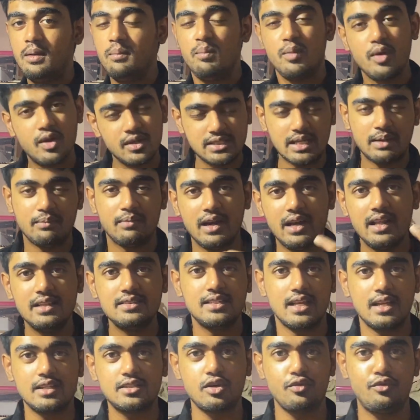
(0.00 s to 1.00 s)
because I'm really
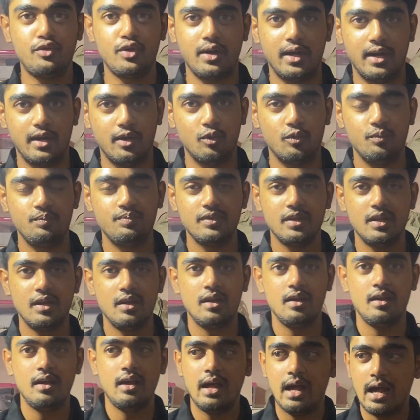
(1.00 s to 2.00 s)
jealous of you right now.
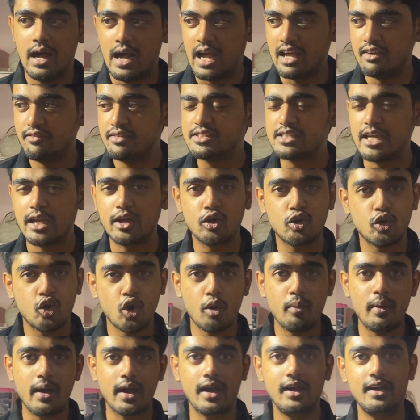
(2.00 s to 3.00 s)
I wish I could
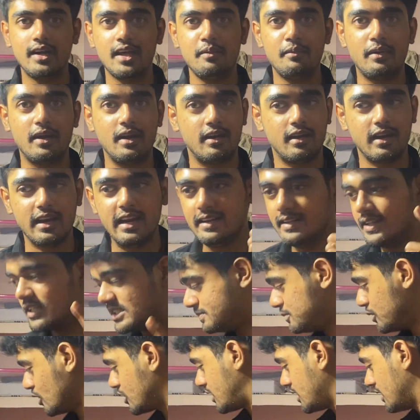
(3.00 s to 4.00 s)
go back in time and read
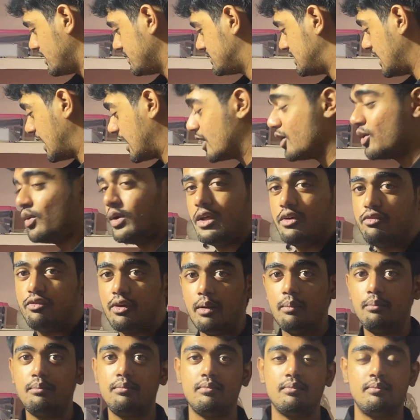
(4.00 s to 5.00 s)
this book thoroughly
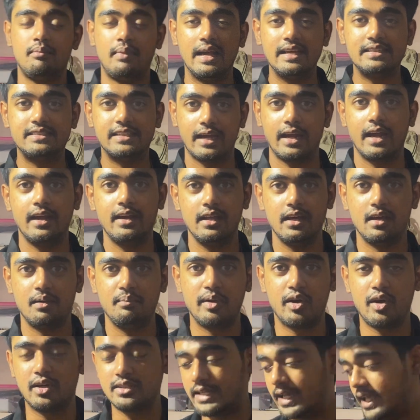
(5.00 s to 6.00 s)
from my second year,
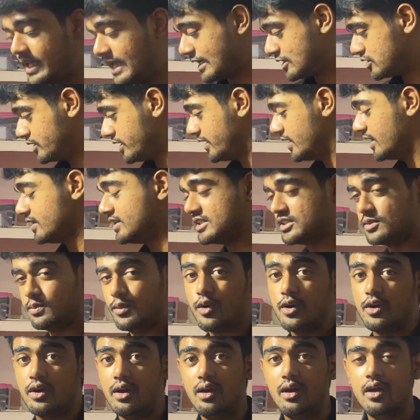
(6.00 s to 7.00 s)
because I actually did this
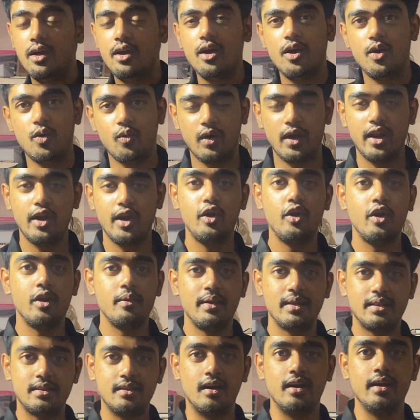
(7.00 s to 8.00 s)
book only during
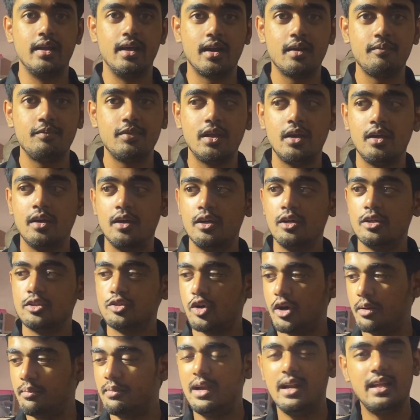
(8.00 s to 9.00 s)
my third year.
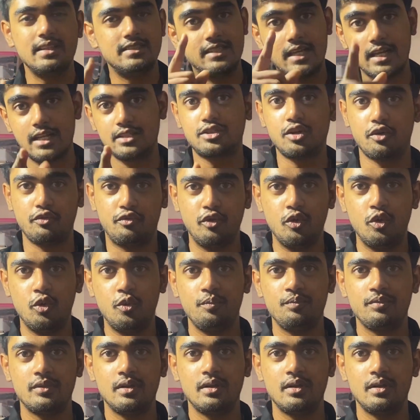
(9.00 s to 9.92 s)
So I'm really jealous of you.